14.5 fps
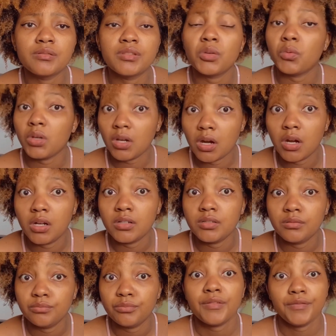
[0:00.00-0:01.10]
They work hard,
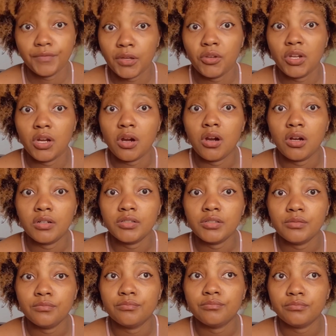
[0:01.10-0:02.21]
very hard,
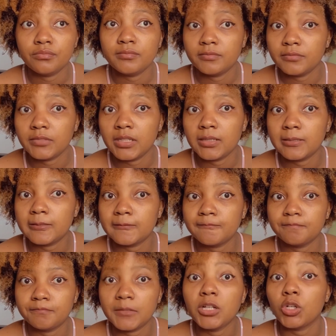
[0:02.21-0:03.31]
like,
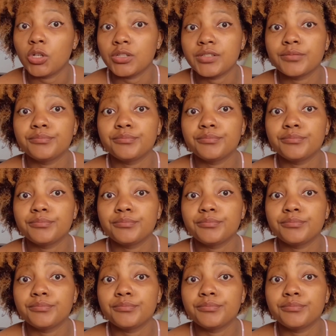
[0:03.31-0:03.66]
a lot.